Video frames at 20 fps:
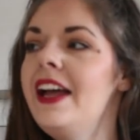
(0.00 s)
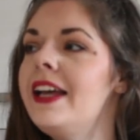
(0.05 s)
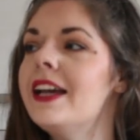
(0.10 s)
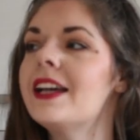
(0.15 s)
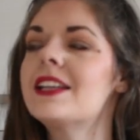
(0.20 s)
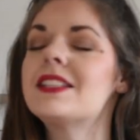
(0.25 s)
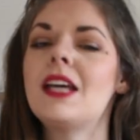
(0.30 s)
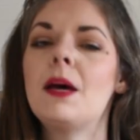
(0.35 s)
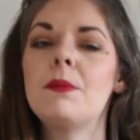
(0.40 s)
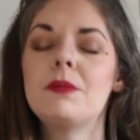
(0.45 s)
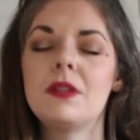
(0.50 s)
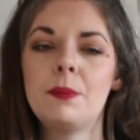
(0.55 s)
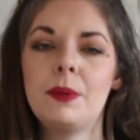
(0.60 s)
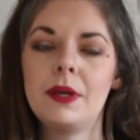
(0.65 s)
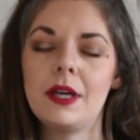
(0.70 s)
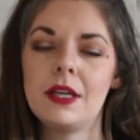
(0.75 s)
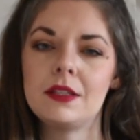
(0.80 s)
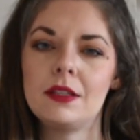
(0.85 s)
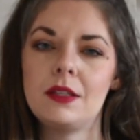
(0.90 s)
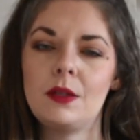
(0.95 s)
Except the
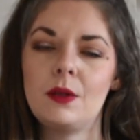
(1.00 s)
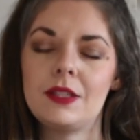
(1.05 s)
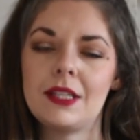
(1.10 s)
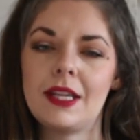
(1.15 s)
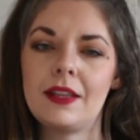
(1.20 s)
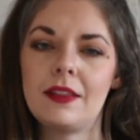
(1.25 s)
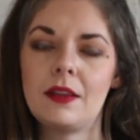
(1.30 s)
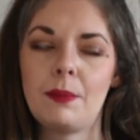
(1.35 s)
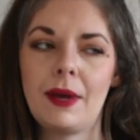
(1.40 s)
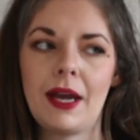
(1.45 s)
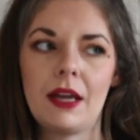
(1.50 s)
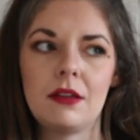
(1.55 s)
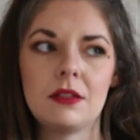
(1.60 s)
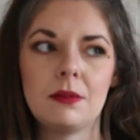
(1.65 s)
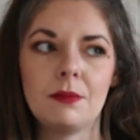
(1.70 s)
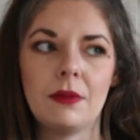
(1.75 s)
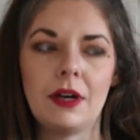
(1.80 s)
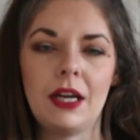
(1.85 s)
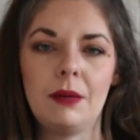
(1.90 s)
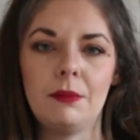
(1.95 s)
person who said the
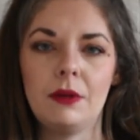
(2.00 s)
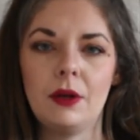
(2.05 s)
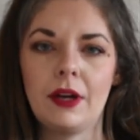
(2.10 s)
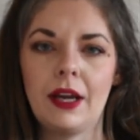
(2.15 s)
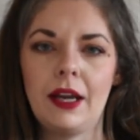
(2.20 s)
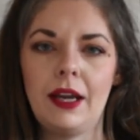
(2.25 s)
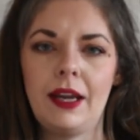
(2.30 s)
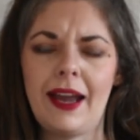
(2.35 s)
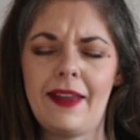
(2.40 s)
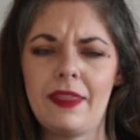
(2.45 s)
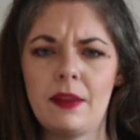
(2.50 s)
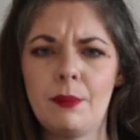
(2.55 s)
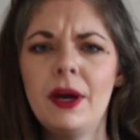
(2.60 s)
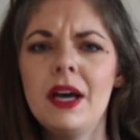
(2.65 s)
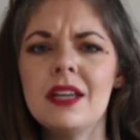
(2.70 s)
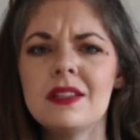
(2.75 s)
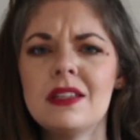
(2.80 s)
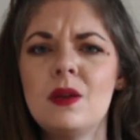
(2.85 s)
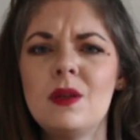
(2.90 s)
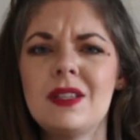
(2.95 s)
pantomime, okay? And the
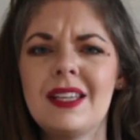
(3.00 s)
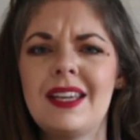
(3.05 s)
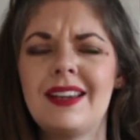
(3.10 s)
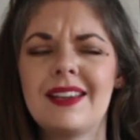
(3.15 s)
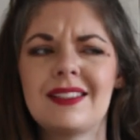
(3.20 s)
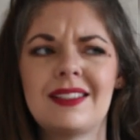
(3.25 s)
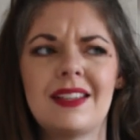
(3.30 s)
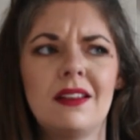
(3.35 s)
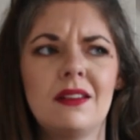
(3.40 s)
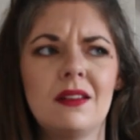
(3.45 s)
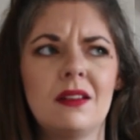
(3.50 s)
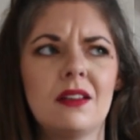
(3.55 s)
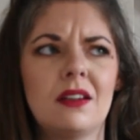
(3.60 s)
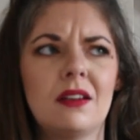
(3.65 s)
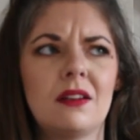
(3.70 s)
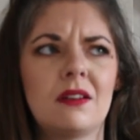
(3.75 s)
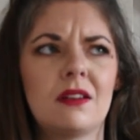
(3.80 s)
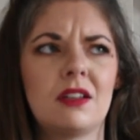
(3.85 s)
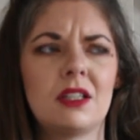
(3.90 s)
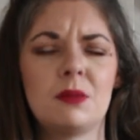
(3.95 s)
person who said
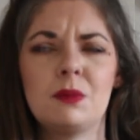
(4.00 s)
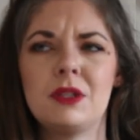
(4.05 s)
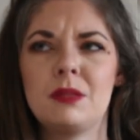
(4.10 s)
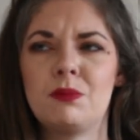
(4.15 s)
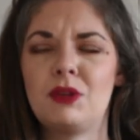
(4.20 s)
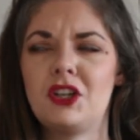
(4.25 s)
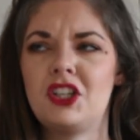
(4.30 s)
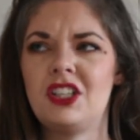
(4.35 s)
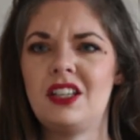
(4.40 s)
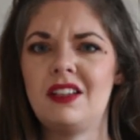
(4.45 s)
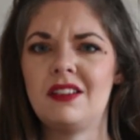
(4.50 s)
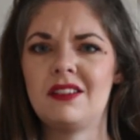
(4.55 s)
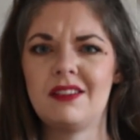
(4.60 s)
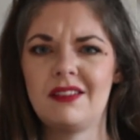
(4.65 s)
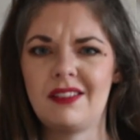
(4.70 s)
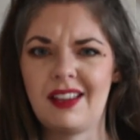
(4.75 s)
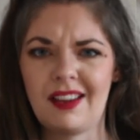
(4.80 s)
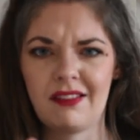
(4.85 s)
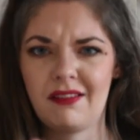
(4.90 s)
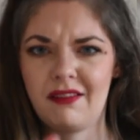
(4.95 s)
Excel Christmas
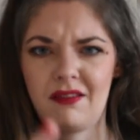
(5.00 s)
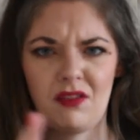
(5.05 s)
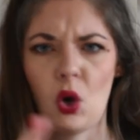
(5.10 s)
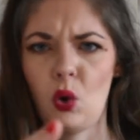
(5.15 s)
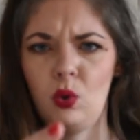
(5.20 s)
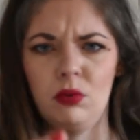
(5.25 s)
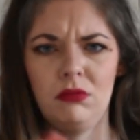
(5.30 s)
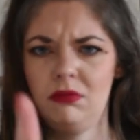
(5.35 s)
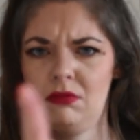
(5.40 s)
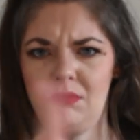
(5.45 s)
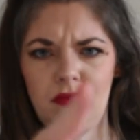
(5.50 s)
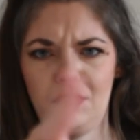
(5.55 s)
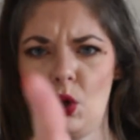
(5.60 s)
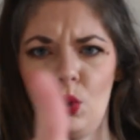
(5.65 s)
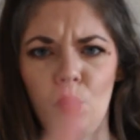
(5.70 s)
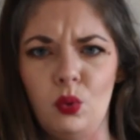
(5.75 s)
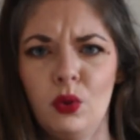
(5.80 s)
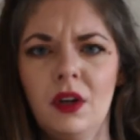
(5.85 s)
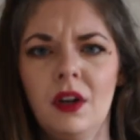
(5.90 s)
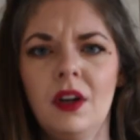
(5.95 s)
spreadsheets. Like,
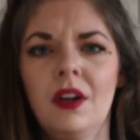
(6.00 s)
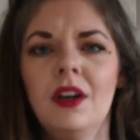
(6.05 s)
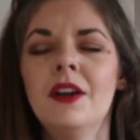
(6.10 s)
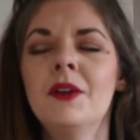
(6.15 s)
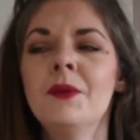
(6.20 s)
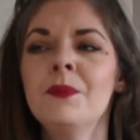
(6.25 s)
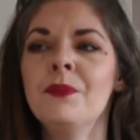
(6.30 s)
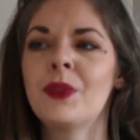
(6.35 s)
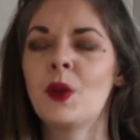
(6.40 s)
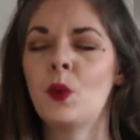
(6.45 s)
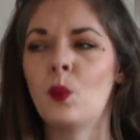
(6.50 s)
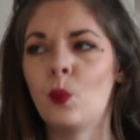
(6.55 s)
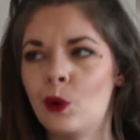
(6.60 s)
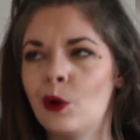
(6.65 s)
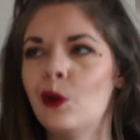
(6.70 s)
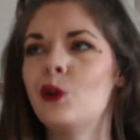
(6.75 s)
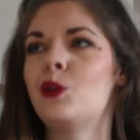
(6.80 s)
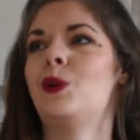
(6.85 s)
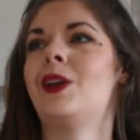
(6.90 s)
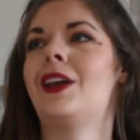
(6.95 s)
no, we're
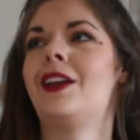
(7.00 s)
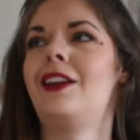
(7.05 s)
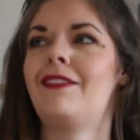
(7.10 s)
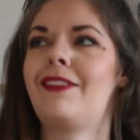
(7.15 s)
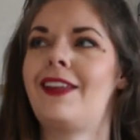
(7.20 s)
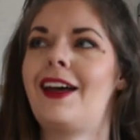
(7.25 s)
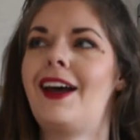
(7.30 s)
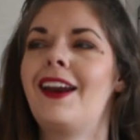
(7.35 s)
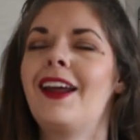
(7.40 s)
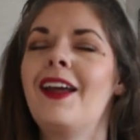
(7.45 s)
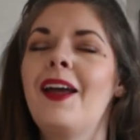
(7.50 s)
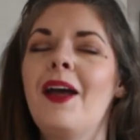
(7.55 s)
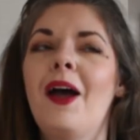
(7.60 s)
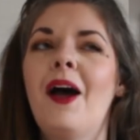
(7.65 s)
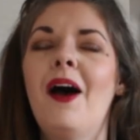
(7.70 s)
not doing any of that.